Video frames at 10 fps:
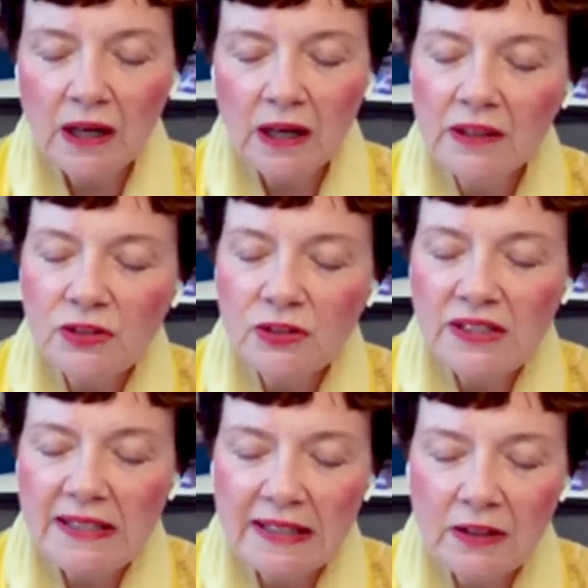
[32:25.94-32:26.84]
put on
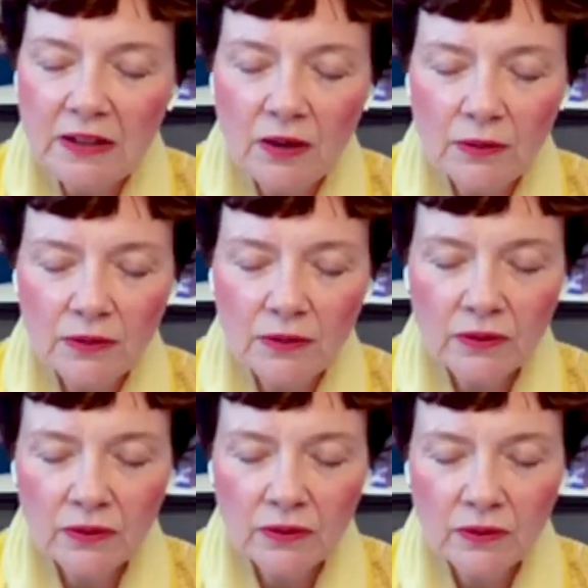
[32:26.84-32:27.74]
a sticky note,
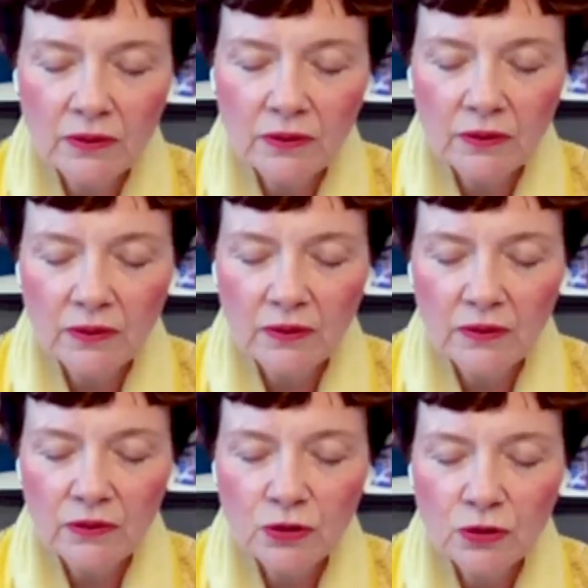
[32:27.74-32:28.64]

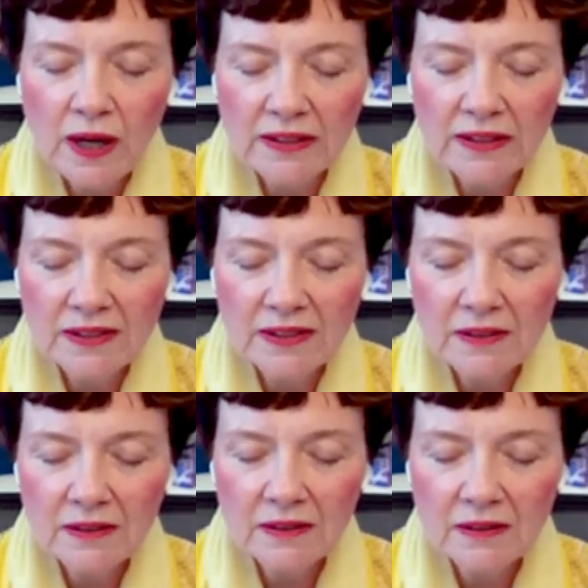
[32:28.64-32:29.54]

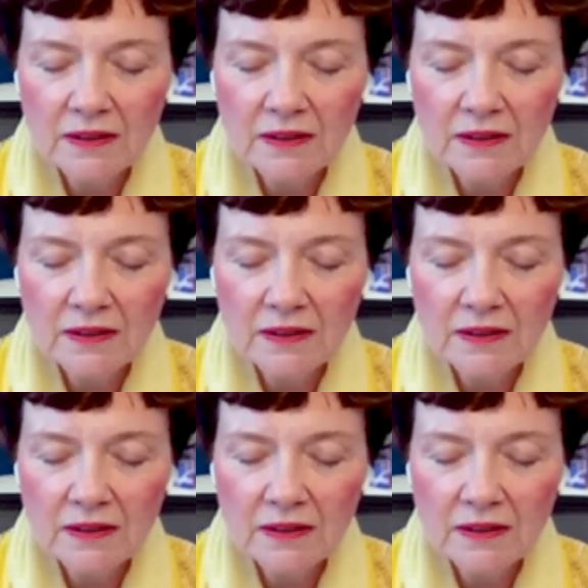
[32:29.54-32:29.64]
trust,